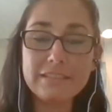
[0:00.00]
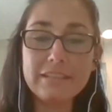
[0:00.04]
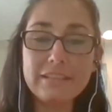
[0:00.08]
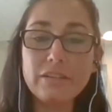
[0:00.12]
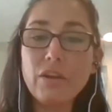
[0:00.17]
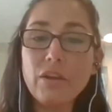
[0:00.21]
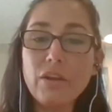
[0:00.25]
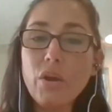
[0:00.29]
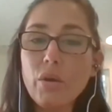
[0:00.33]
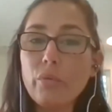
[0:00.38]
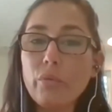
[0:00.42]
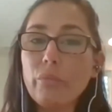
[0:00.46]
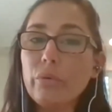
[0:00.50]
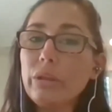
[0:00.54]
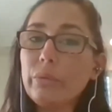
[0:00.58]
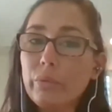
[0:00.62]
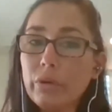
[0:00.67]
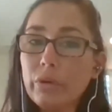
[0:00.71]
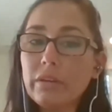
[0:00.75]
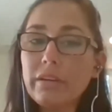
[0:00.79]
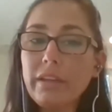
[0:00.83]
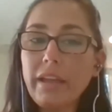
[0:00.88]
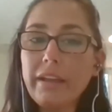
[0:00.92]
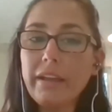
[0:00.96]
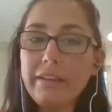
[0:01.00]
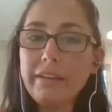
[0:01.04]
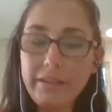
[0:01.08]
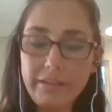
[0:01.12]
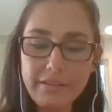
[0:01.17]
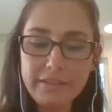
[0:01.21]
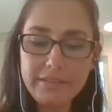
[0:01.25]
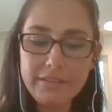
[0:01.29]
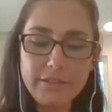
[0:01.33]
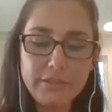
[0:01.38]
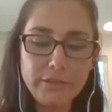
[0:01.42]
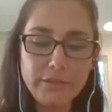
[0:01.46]
And we will get
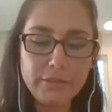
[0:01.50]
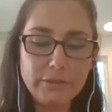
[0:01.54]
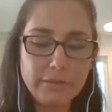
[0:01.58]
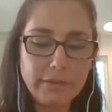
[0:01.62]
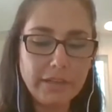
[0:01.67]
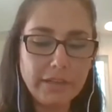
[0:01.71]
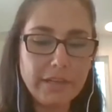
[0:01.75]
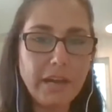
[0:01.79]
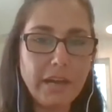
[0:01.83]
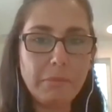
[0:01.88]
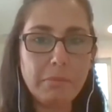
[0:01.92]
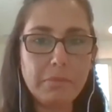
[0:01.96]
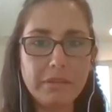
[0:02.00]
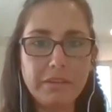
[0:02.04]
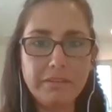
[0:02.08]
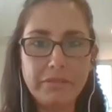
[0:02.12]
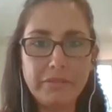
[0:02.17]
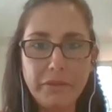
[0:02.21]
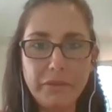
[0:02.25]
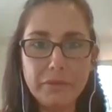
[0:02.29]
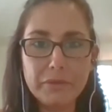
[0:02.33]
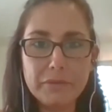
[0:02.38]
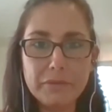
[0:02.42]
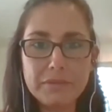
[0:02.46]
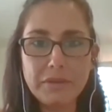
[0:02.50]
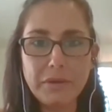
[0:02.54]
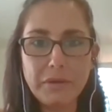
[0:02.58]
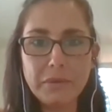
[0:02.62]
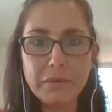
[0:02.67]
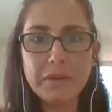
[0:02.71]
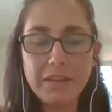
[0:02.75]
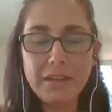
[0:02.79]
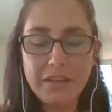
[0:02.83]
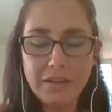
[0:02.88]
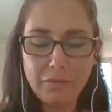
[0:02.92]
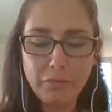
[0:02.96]
into a couple of those. So
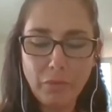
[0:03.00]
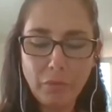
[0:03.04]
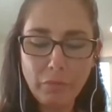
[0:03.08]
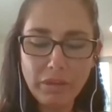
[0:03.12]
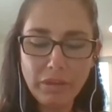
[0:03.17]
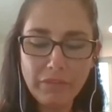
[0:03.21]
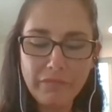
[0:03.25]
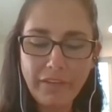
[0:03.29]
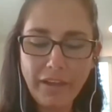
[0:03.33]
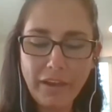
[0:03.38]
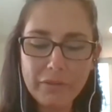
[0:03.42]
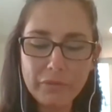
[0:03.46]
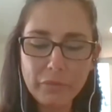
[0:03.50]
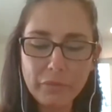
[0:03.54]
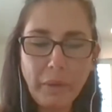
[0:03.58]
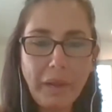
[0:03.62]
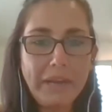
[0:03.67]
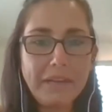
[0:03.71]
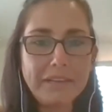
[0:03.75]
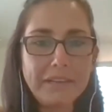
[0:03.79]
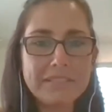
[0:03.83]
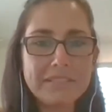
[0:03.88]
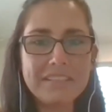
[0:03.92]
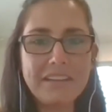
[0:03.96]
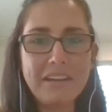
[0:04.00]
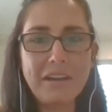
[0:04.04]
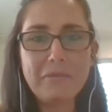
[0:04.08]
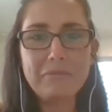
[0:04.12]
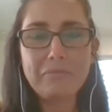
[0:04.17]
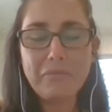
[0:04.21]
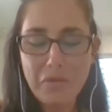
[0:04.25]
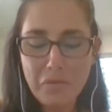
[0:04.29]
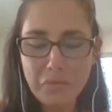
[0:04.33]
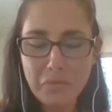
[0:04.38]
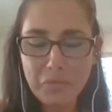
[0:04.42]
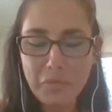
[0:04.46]
we found ways.
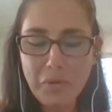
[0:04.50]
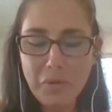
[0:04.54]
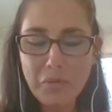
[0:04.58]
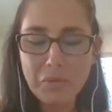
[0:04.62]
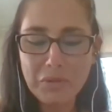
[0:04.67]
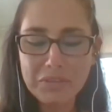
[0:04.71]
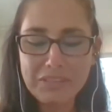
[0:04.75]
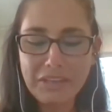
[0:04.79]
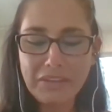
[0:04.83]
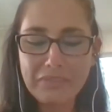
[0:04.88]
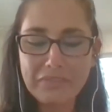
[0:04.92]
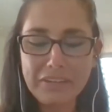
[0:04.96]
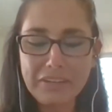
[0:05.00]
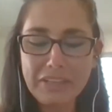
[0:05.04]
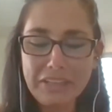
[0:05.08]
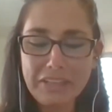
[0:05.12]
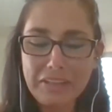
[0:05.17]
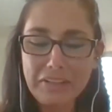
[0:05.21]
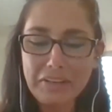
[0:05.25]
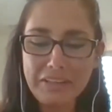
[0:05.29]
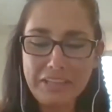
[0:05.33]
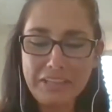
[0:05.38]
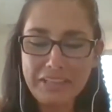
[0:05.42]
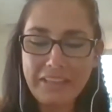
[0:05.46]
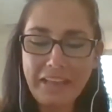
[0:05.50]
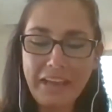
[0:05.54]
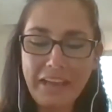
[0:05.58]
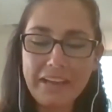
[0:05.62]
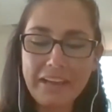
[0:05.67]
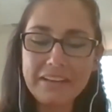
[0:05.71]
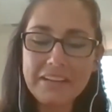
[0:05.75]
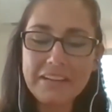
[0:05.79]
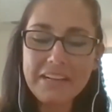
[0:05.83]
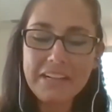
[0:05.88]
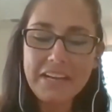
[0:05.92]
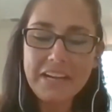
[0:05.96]
We'll definitely look at
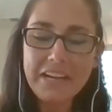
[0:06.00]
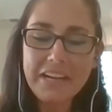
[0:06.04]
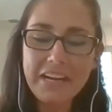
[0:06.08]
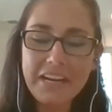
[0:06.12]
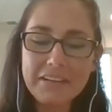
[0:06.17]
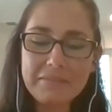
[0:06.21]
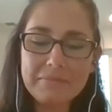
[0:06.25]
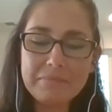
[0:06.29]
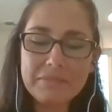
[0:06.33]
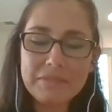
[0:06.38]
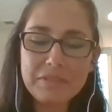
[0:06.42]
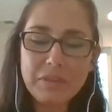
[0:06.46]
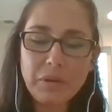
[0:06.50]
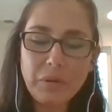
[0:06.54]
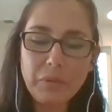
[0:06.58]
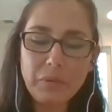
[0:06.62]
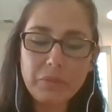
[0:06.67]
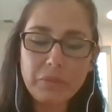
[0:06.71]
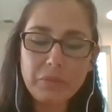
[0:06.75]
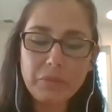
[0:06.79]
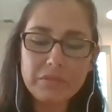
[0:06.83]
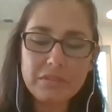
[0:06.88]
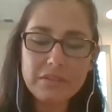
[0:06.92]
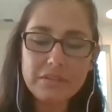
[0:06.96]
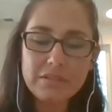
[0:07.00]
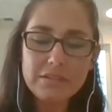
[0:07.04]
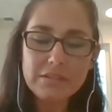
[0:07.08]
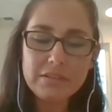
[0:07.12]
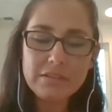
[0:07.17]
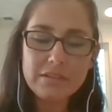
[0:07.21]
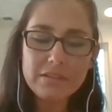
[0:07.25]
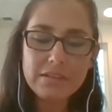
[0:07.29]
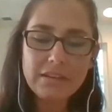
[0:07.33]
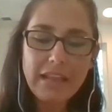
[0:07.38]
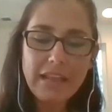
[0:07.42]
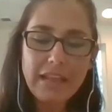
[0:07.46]
that. So
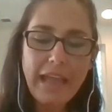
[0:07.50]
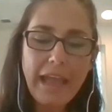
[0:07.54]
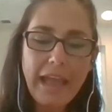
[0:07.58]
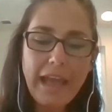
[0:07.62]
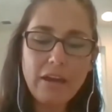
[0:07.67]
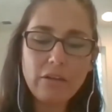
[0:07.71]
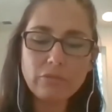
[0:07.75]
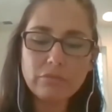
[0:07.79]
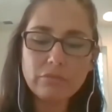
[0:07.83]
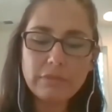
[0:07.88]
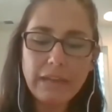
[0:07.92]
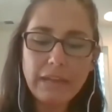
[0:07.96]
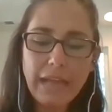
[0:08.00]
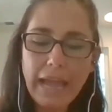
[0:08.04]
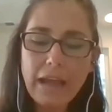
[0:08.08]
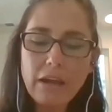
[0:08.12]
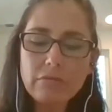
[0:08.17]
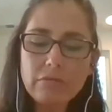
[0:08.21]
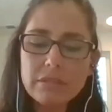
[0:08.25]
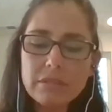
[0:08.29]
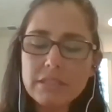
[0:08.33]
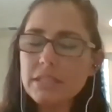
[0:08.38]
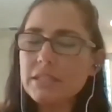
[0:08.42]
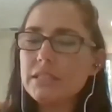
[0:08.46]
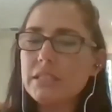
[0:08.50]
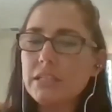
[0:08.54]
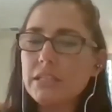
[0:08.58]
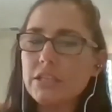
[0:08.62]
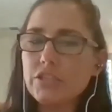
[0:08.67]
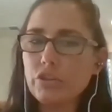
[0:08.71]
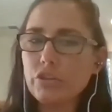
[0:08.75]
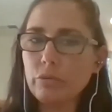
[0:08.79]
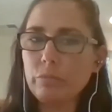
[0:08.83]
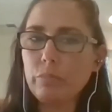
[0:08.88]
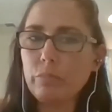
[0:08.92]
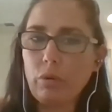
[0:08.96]
how did
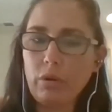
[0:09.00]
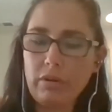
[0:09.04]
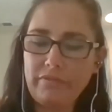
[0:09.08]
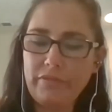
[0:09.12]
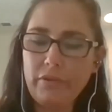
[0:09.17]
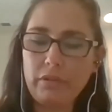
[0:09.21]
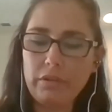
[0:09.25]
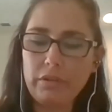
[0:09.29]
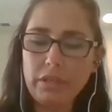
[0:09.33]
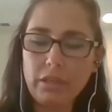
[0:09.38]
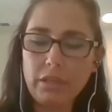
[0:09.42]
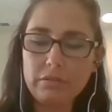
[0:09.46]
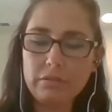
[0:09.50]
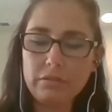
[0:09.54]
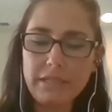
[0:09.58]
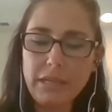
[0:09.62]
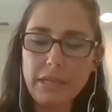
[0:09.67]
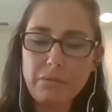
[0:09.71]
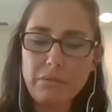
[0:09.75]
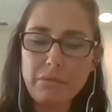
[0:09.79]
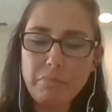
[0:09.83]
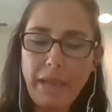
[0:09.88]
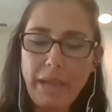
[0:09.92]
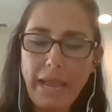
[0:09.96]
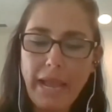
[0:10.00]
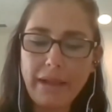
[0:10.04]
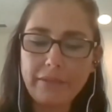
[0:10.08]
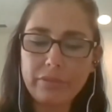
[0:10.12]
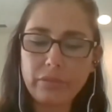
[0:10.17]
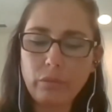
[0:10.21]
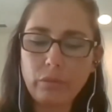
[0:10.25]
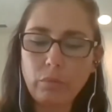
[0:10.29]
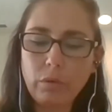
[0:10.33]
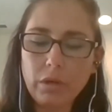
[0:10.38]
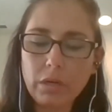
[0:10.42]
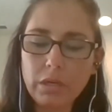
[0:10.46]
digital portfolios impact
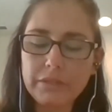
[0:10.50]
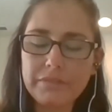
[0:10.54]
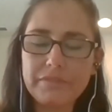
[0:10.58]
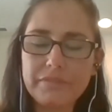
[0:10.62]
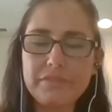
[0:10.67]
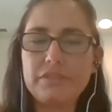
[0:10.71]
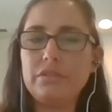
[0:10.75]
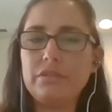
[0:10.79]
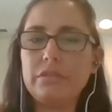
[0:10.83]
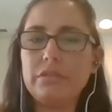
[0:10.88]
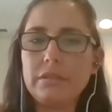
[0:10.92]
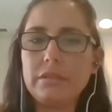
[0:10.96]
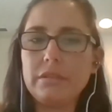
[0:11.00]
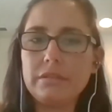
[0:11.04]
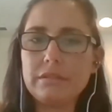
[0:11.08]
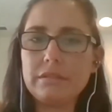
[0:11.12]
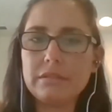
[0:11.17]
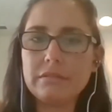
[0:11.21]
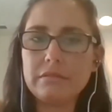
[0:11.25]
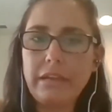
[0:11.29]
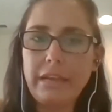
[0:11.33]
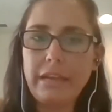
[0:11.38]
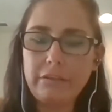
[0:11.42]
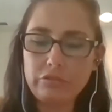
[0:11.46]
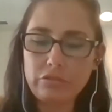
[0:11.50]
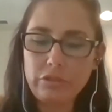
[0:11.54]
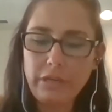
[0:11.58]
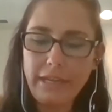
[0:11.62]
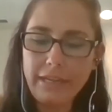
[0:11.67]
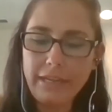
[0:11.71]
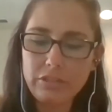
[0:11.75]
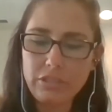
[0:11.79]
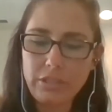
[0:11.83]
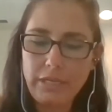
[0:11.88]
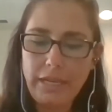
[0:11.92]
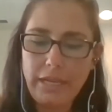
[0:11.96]
the work of students and your
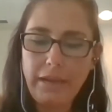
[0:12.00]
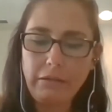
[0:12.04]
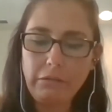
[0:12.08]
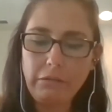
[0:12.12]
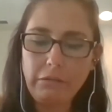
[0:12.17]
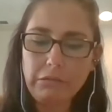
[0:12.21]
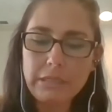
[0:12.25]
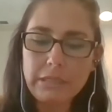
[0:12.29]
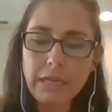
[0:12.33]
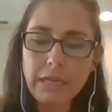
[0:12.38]
educators?